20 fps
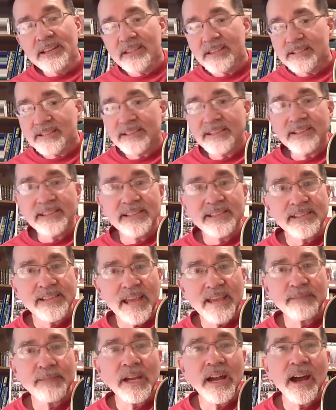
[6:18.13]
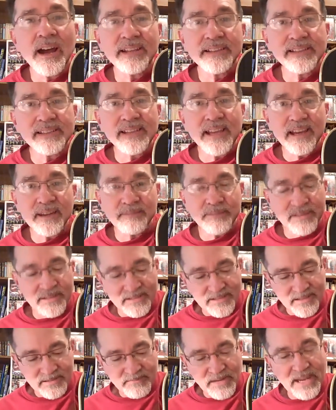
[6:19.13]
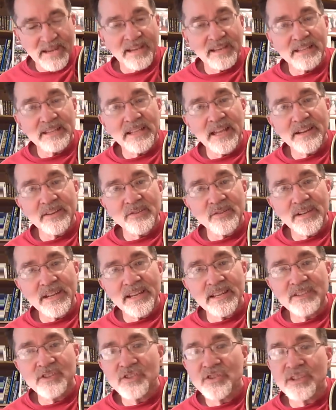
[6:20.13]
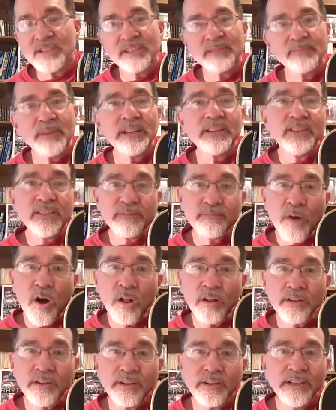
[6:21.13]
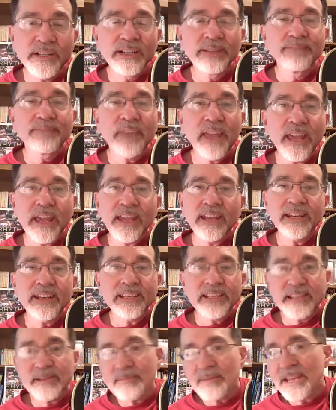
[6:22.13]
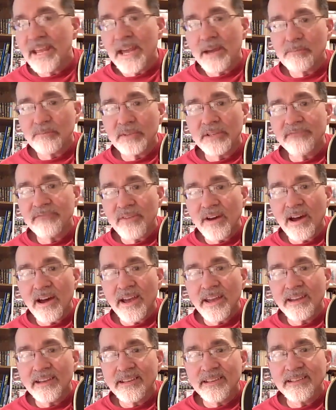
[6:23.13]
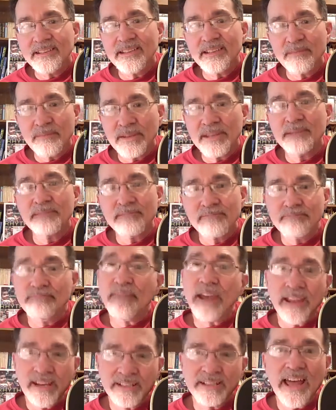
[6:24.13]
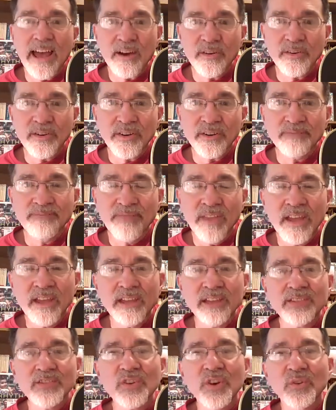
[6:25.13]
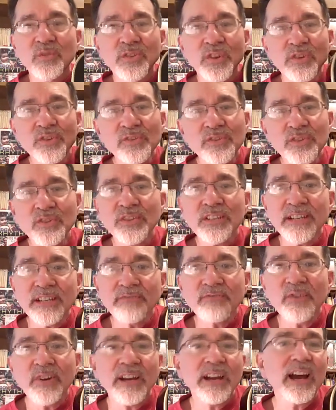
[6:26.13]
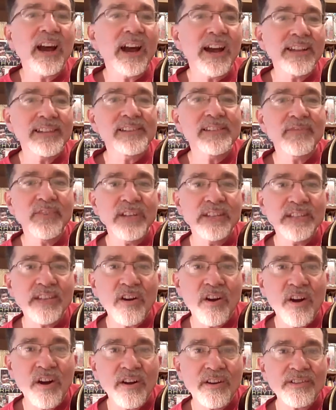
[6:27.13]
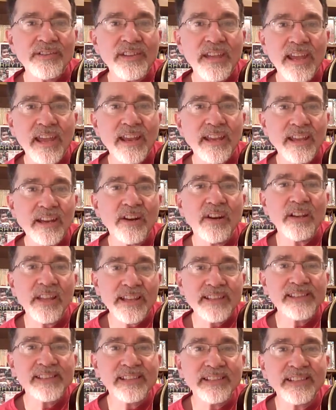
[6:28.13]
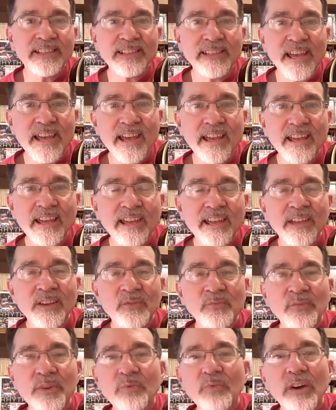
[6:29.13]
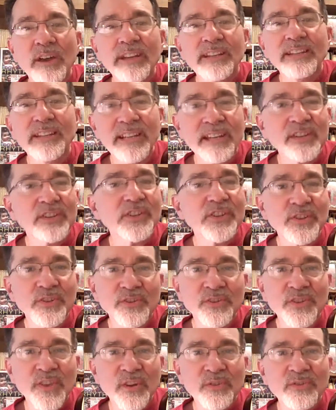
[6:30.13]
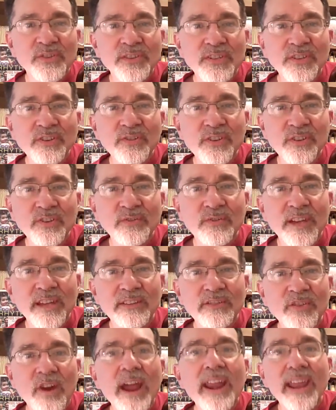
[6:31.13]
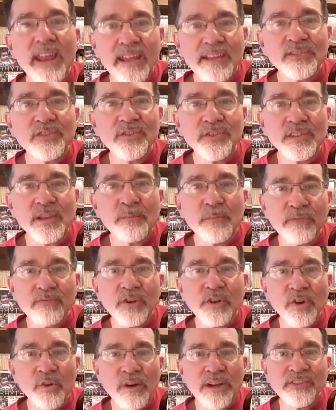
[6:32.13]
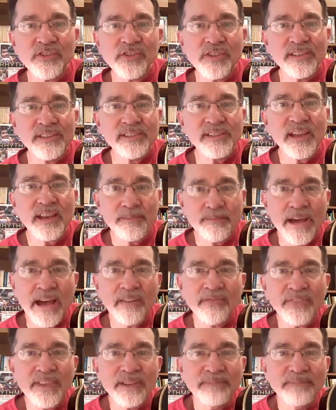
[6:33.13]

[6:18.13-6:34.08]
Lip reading: This is the same concept. To make it electric, it's just much smaller and needs to be amplified to be made louder. So those are different kinds of guitars, and in our lesson today we wanted to introduce those to you and try to answer some of your questions about